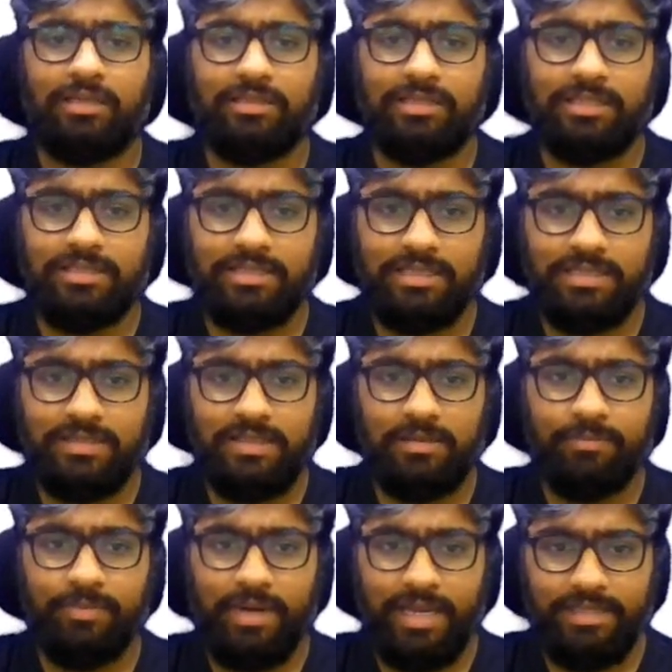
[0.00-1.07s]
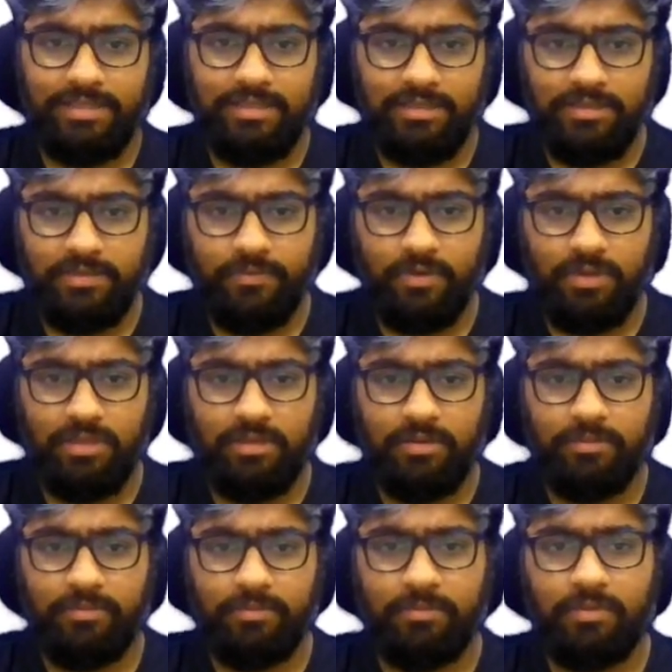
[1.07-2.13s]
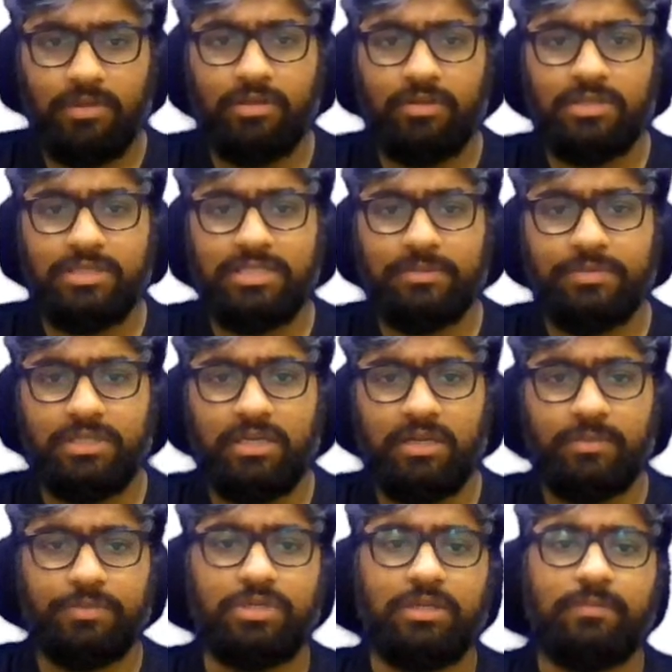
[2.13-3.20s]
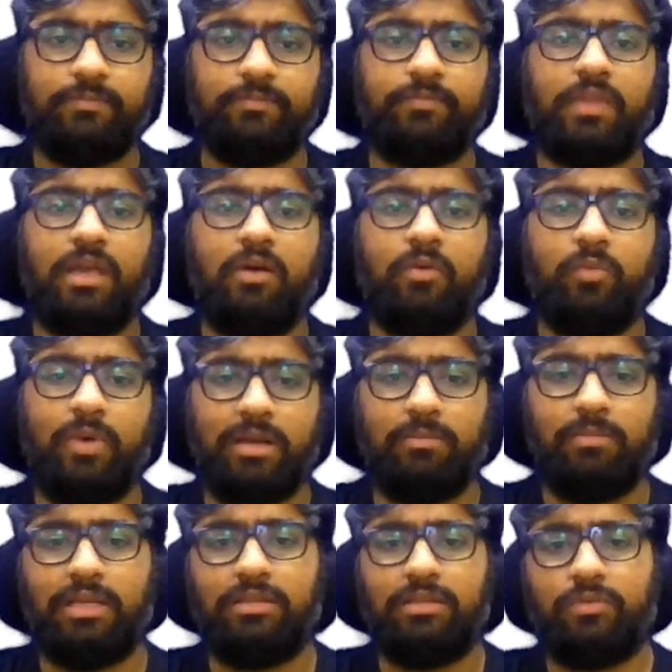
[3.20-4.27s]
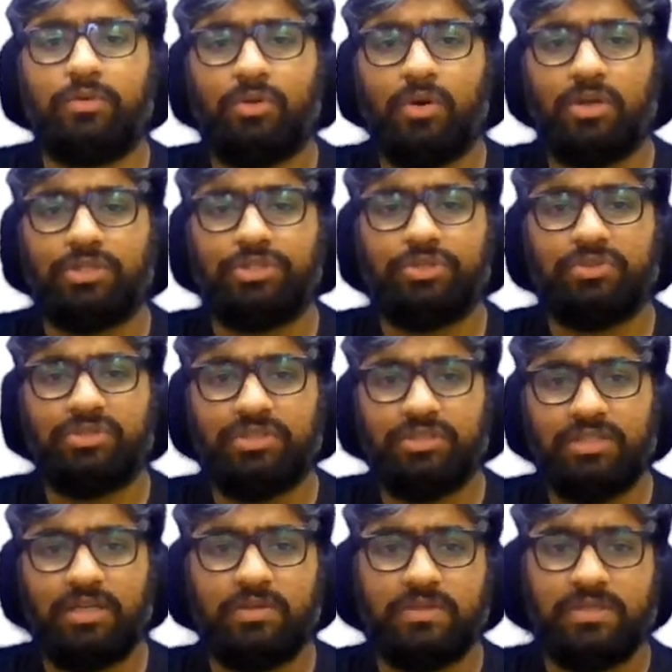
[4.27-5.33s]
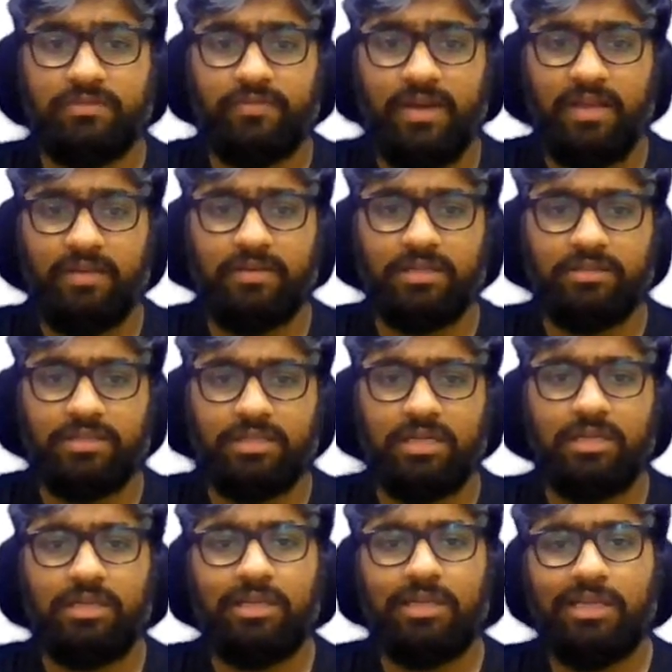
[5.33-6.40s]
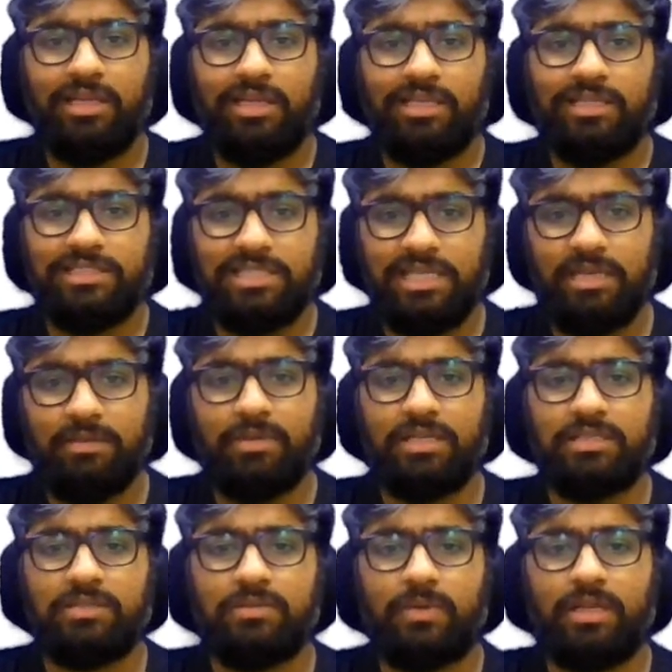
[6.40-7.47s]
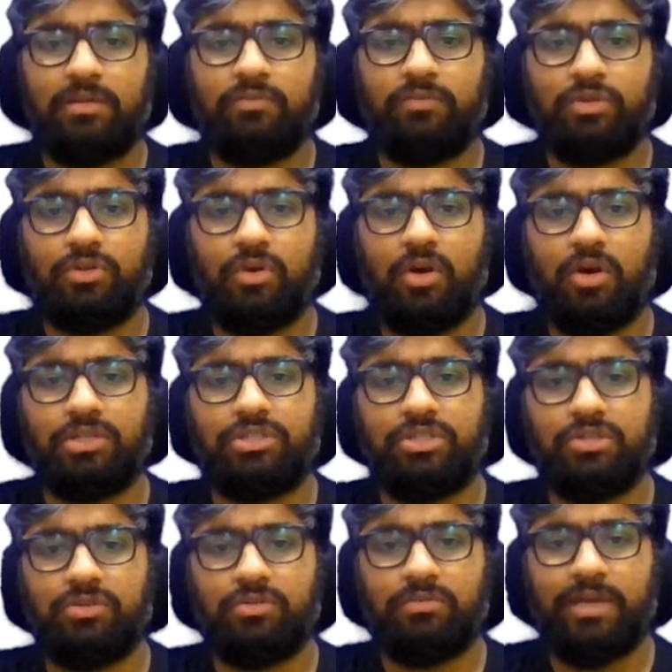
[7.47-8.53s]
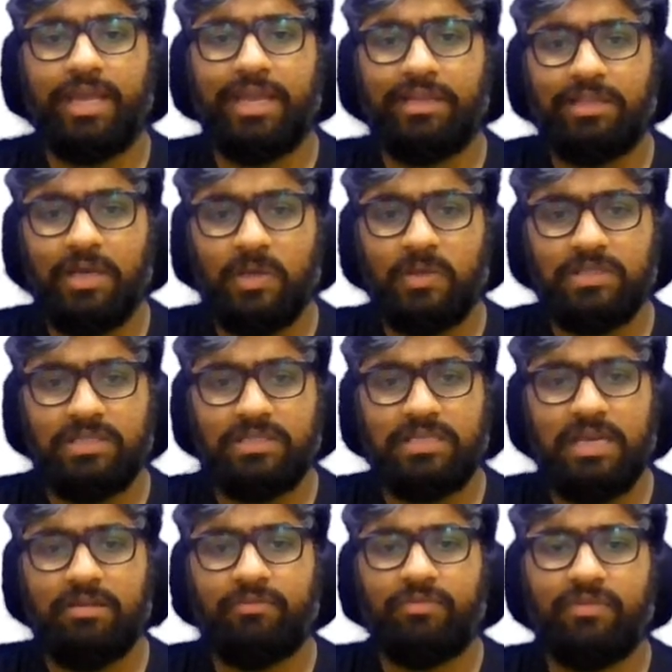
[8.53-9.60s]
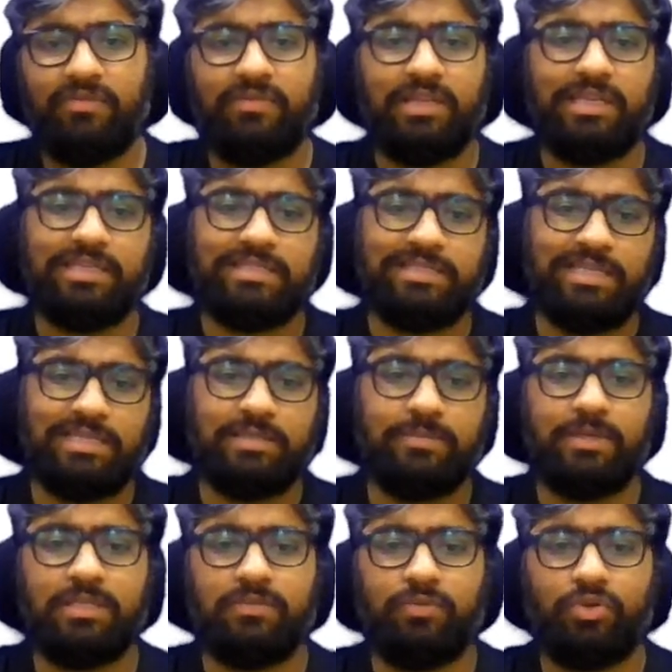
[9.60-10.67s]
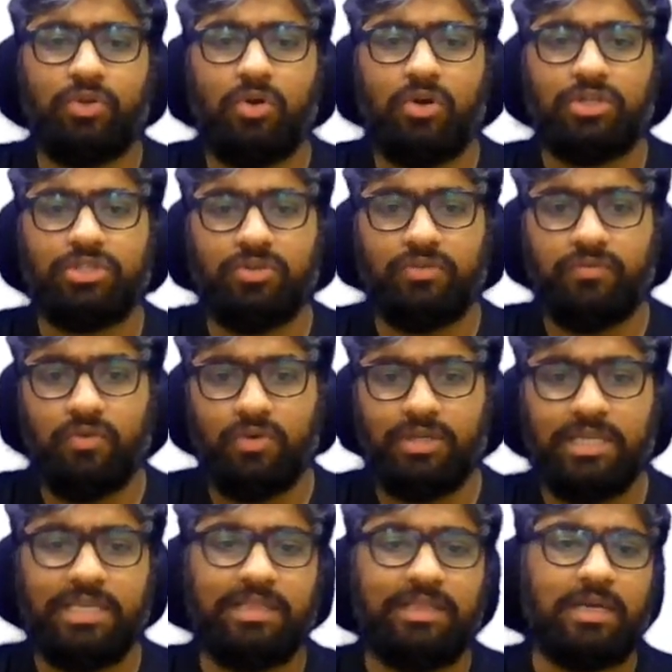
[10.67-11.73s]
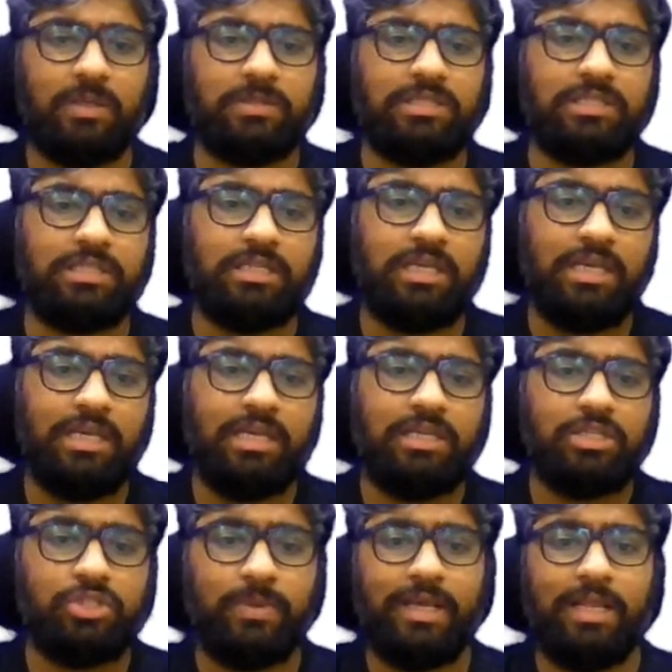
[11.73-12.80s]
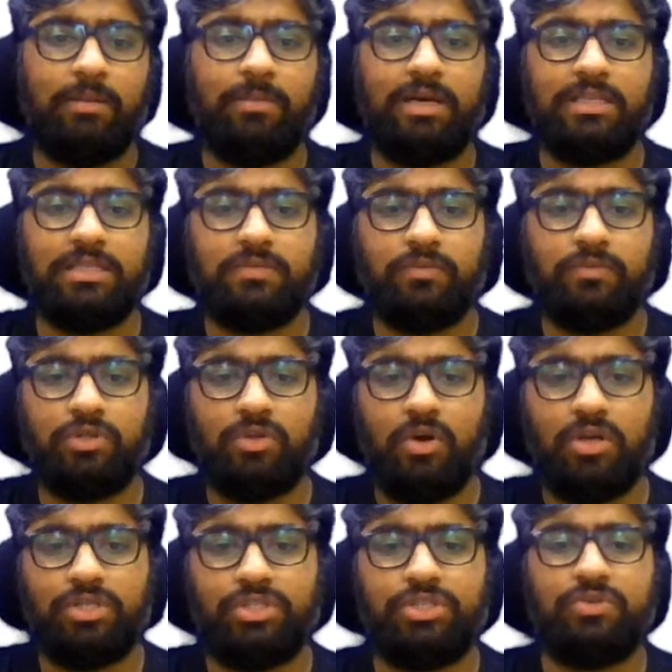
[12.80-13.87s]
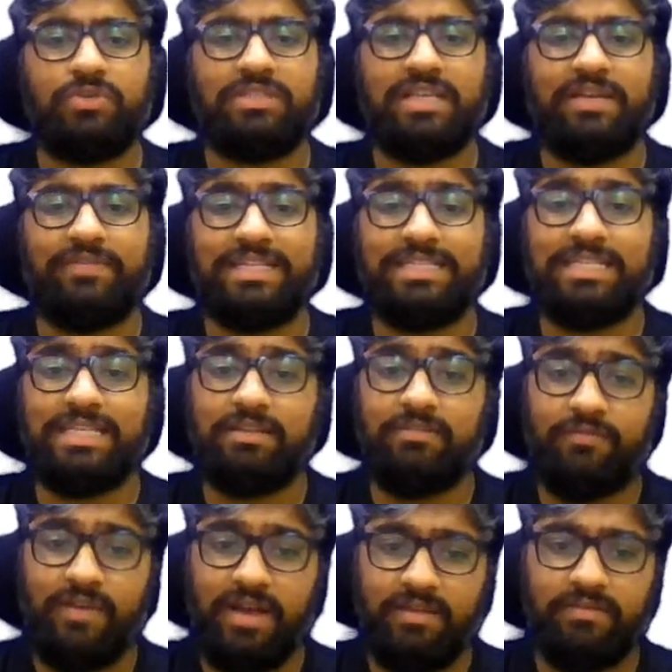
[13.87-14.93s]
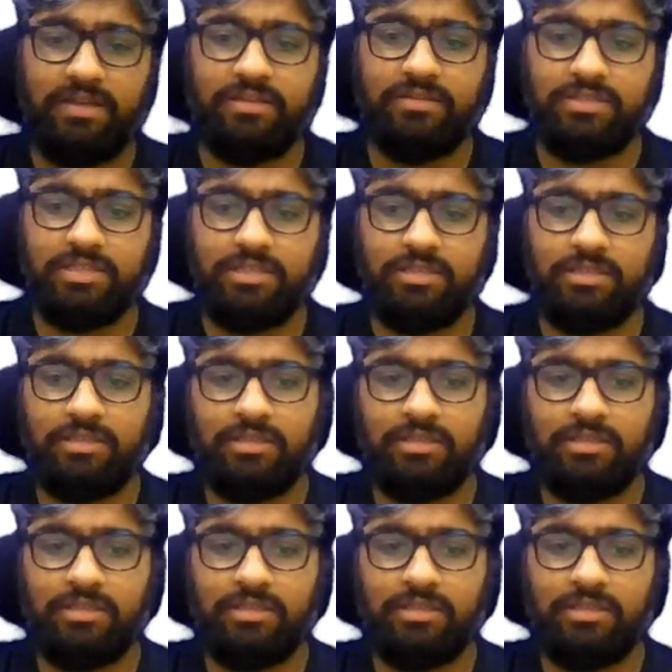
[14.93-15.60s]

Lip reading: This is the price list for the subscription. 1 month would cost you 3,500. 3 months one would cost you 8,750. 6 months would cost you 14,000. 12 months would cost you 17,500.